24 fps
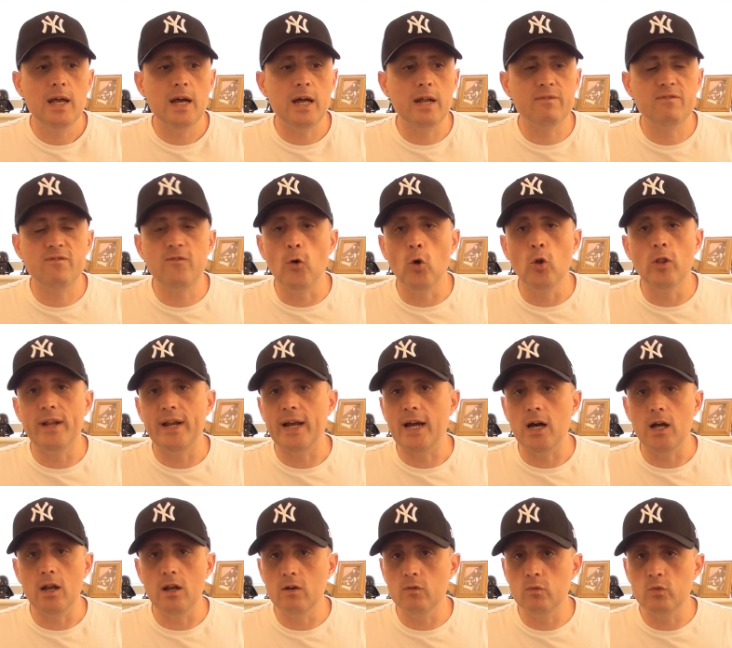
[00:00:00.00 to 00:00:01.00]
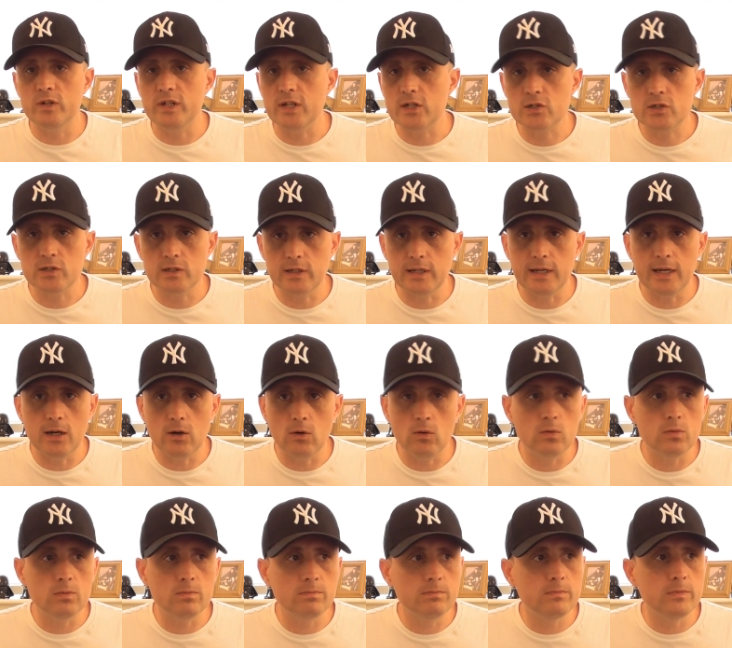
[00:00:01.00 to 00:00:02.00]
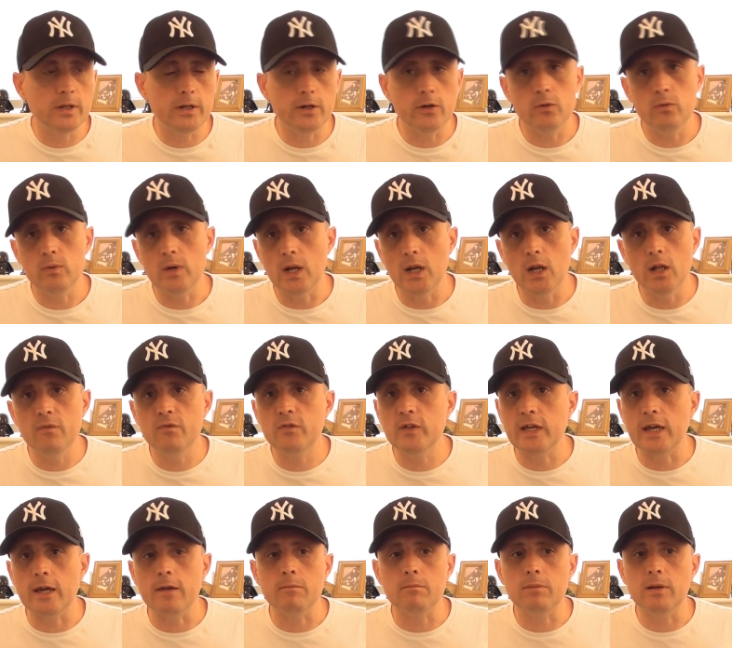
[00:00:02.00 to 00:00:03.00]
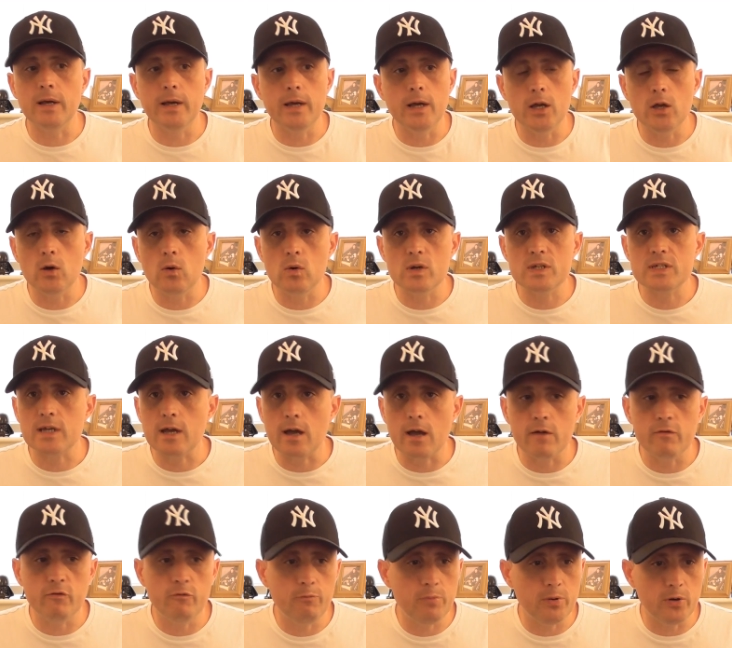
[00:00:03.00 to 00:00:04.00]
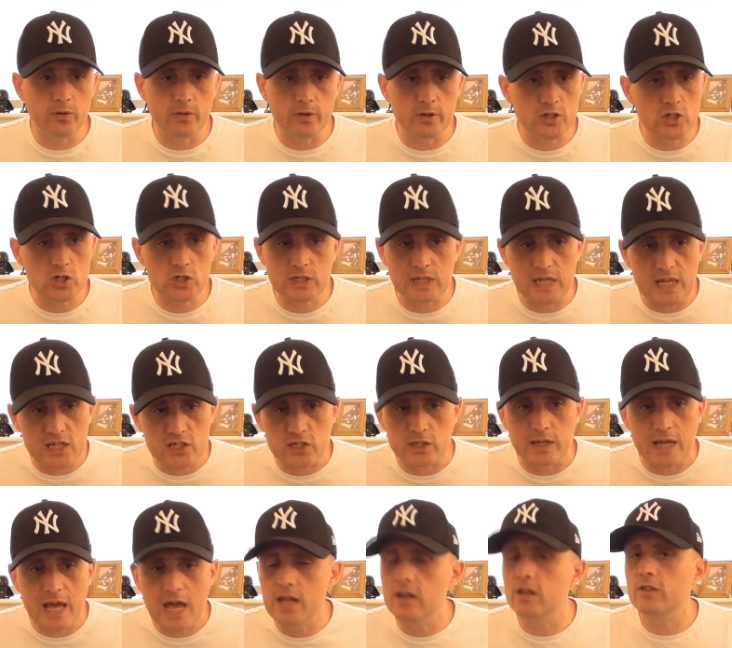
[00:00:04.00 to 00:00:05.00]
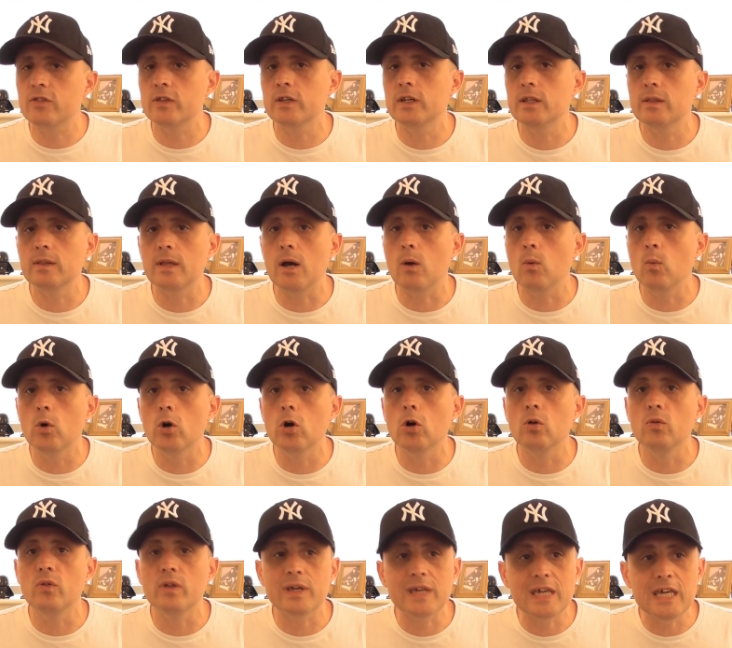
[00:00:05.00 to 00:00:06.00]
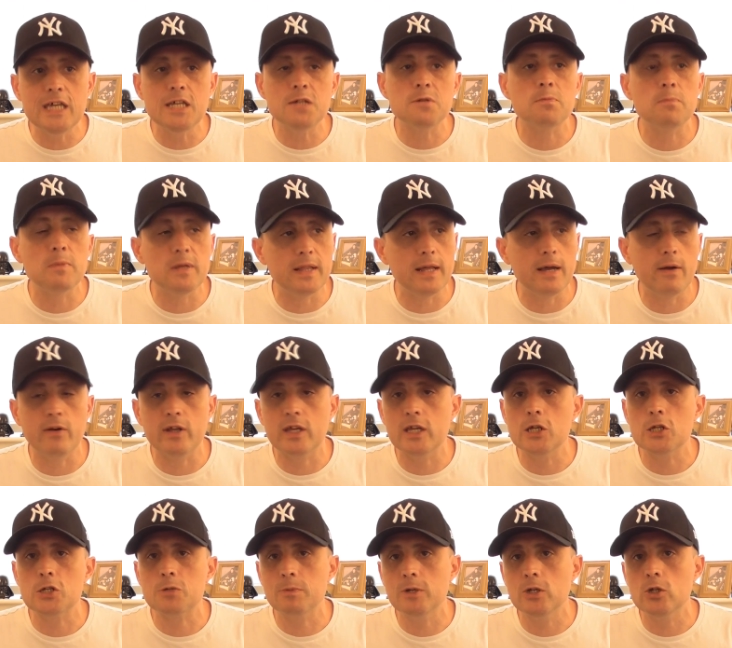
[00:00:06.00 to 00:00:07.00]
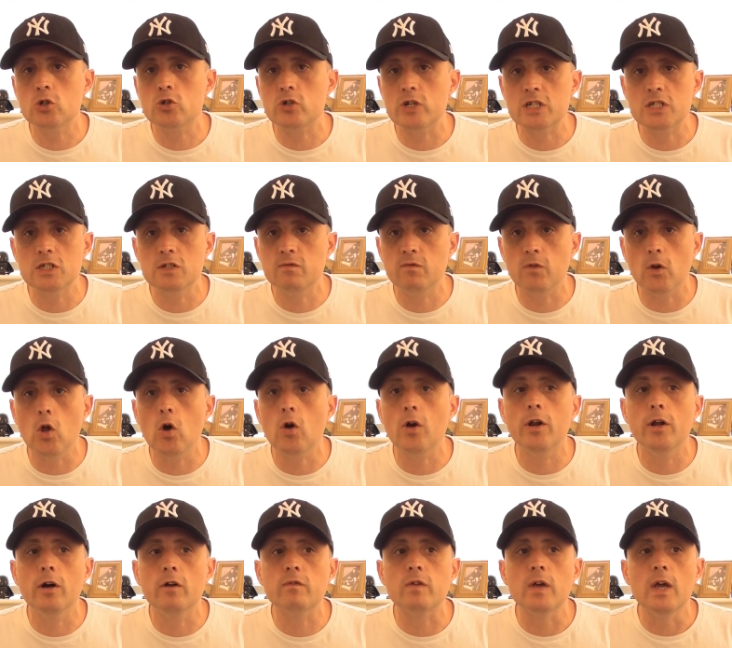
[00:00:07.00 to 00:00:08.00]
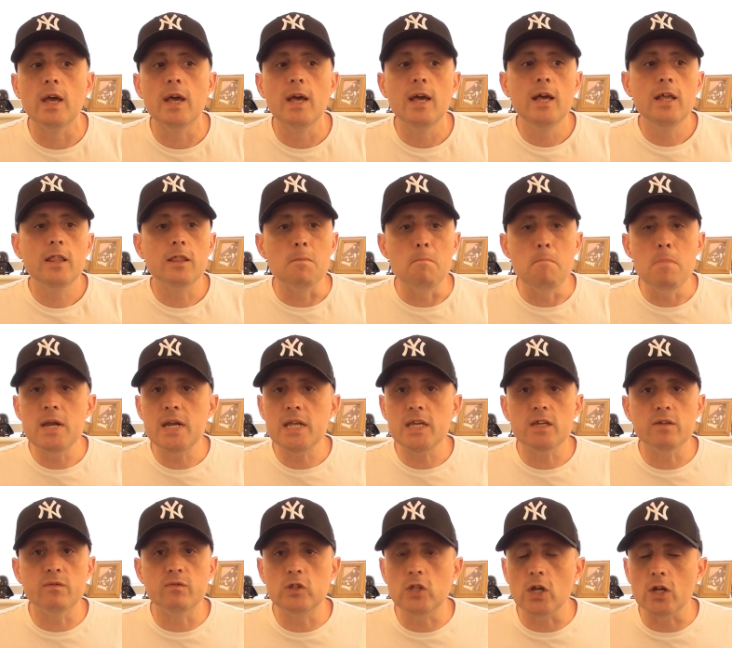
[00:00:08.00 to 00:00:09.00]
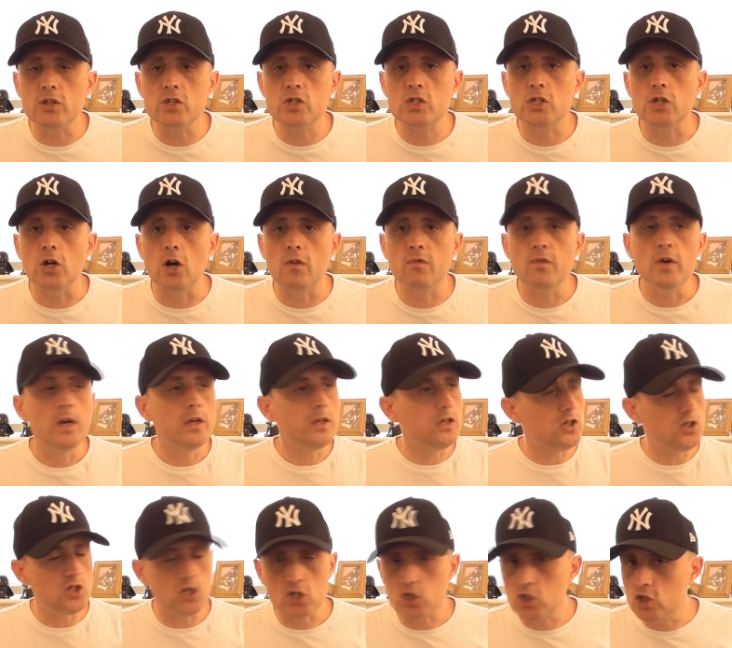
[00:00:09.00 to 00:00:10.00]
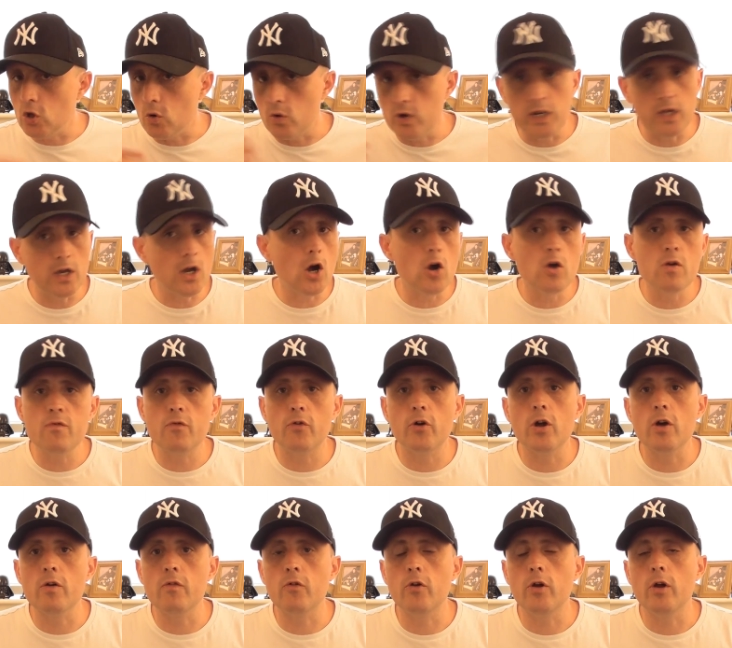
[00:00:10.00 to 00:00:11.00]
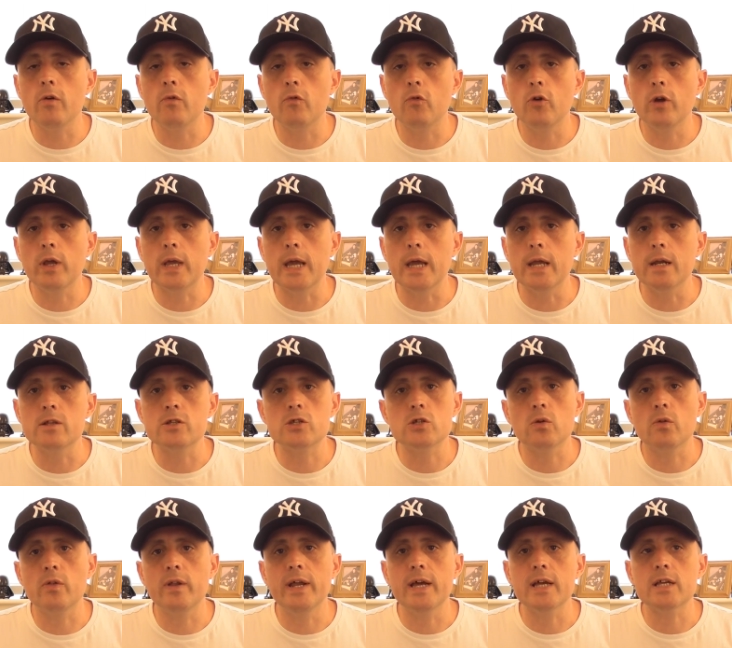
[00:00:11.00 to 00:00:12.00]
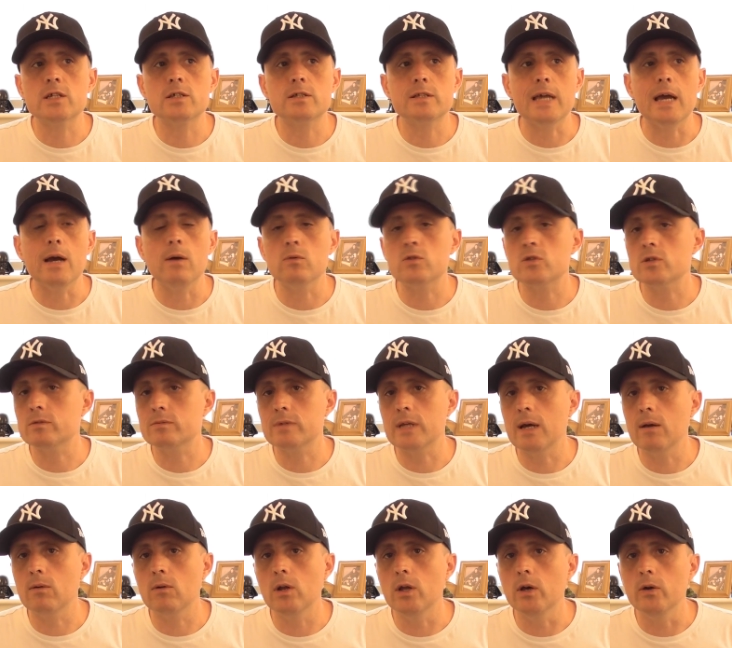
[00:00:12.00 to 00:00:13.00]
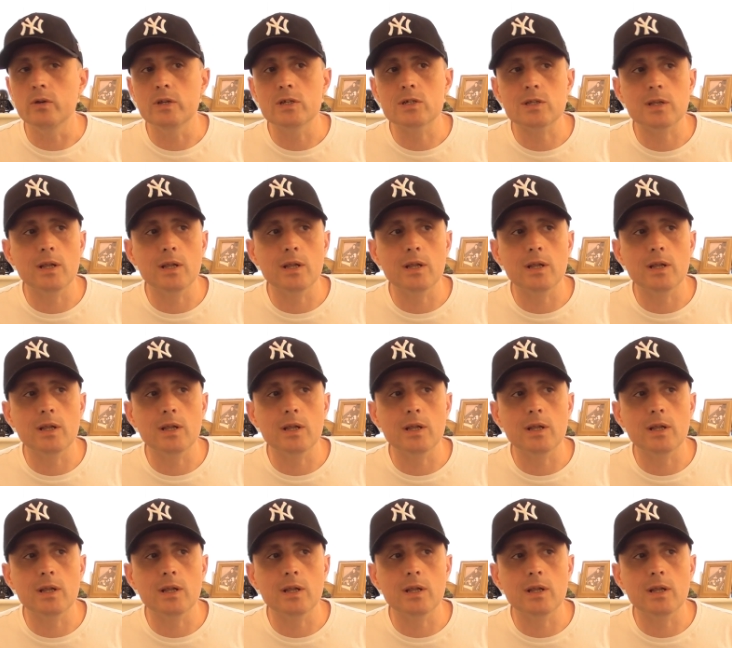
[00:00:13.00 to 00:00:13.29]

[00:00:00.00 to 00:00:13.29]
I've fallen out of love with Destiny now. You know, I love the gameplay, I always have, but there just isn't anything in that world that keeps me there and keeps me interested for long enough. The minute you've done stuff, you're just doing it over and over and over again until the next download.